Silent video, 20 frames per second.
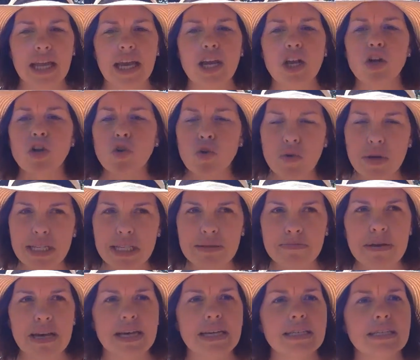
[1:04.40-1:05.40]
like
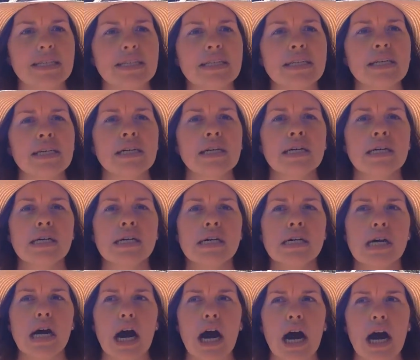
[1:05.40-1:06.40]
Christmas,
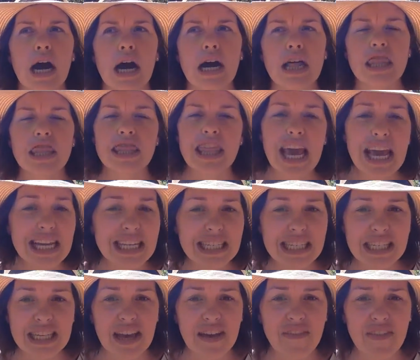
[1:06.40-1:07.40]

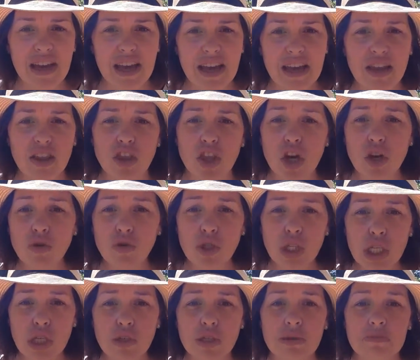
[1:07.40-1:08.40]
Thanksgiving,
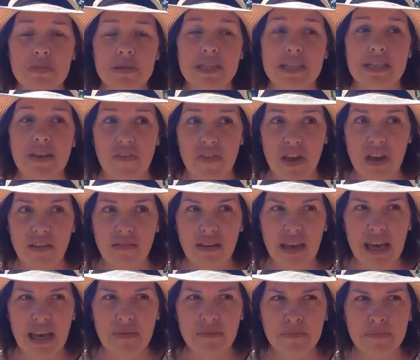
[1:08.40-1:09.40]
those two
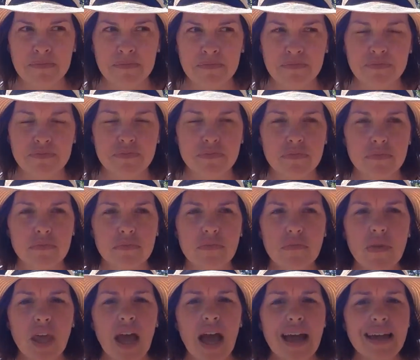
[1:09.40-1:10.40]
specifically,
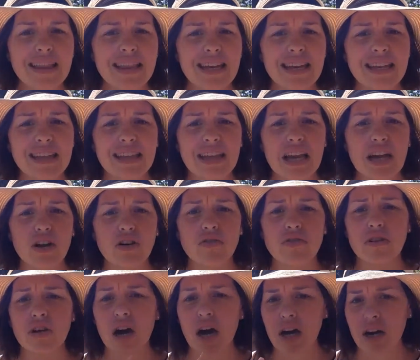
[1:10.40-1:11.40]
I think they are
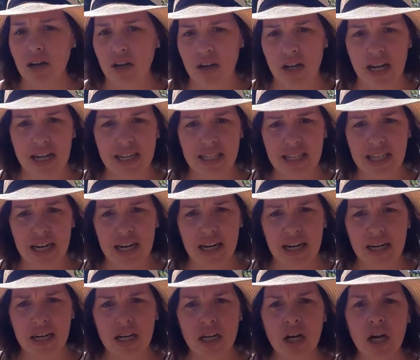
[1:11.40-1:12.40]
not a good idea.
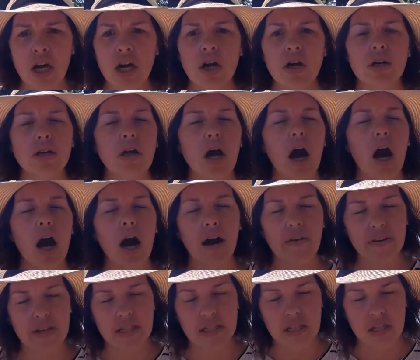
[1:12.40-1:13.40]

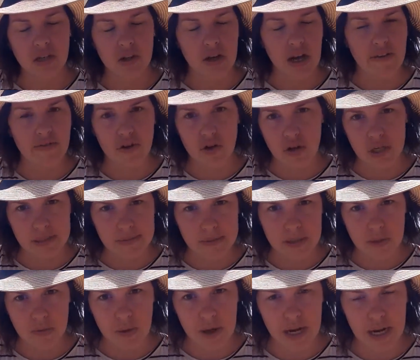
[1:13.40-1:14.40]
Obviously, don't have a
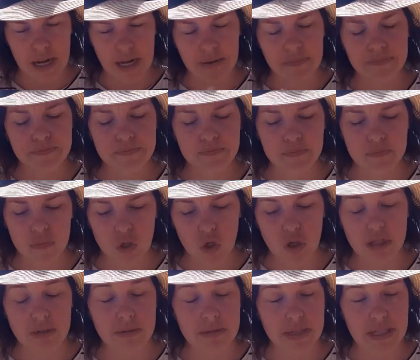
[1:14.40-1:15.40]
Christmas wedding,
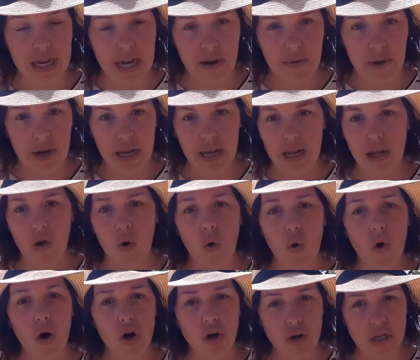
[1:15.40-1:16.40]
Christmas Day wedding,
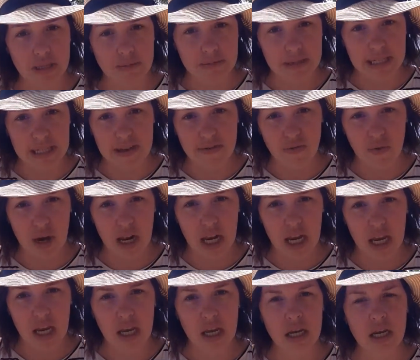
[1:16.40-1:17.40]
or a Christmas Eve
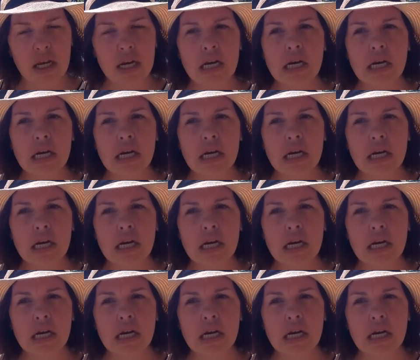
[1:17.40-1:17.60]
wedding.